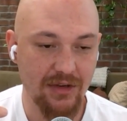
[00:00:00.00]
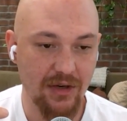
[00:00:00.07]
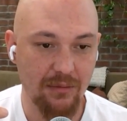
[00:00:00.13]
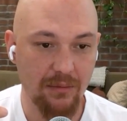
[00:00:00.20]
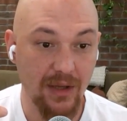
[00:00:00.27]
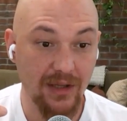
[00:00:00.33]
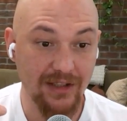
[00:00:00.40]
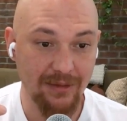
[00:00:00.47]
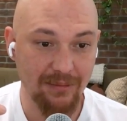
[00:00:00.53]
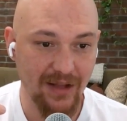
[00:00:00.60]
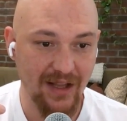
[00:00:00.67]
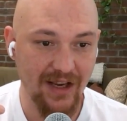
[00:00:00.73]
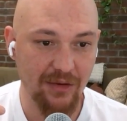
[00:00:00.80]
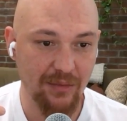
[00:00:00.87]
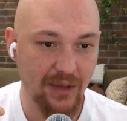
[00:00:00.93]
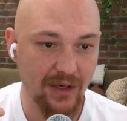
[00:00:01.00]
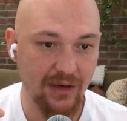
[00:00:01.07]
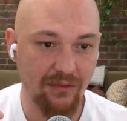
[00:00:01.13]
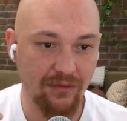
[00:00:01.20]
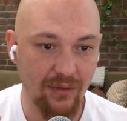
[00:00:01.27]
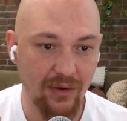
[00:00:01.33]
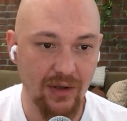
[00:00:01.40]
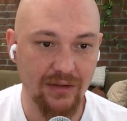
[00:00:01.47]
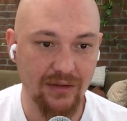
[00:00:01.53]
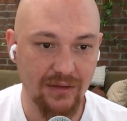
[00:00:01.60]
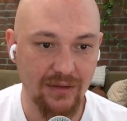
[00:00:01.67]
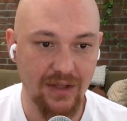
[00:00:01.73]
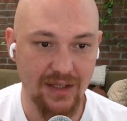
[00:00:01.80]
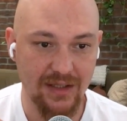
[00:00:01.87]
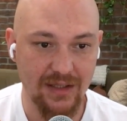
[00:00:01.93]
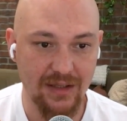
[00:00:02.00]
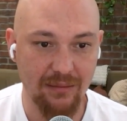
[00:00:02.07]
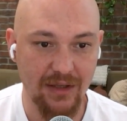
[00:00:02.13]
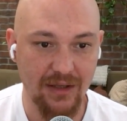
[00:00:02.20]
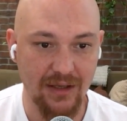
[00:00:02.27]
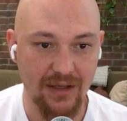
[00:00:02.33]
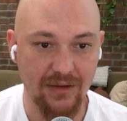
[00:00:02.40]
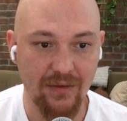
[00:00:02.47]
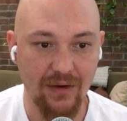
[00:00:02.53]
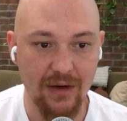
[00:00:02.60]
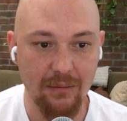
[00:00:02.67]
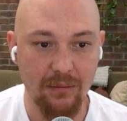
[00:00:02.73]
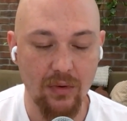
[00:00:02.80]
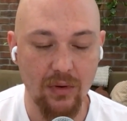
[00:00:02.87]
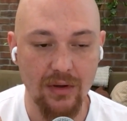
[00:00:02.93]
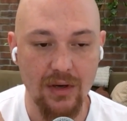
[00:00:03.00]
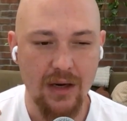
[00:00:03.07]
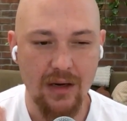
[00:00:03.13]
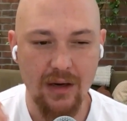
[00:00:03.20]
Multiplayer by default, that's something that's very important.